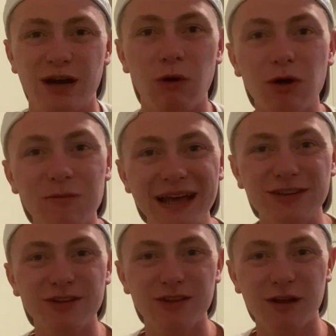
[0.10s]
Welcome back
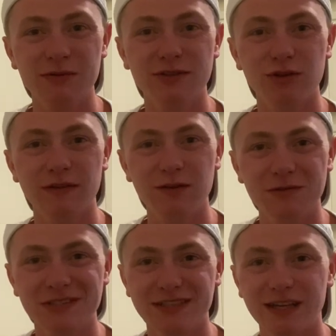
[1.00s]
to another episode of
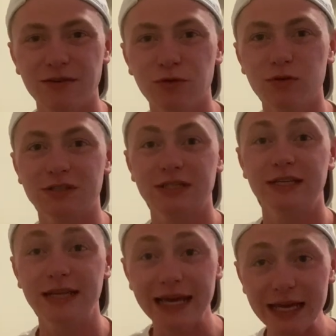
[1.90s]
816 Outdoors.
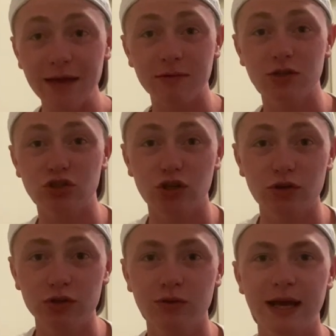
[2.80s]
Today I'm going to show
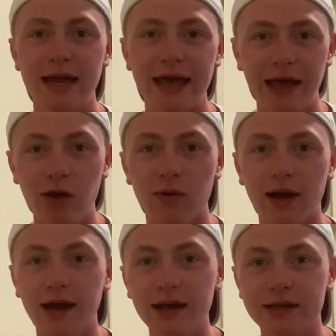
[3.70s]
you how
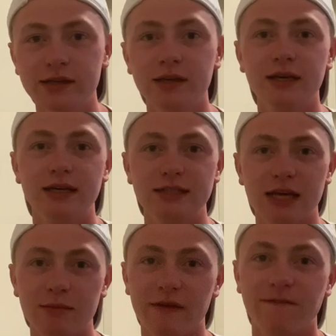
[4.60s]
I
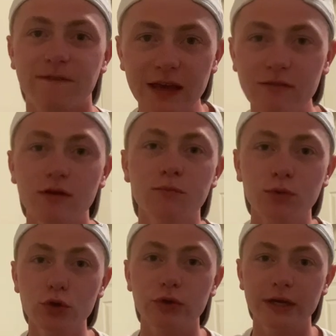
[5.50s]
tie my favorite
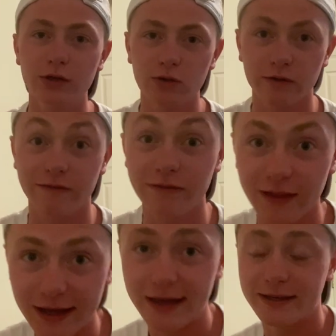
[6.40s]
bluegill
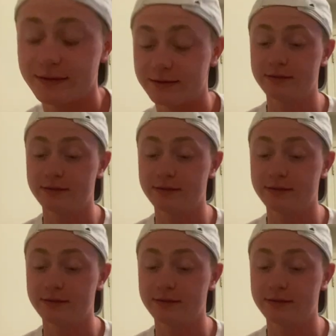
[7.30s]
fly.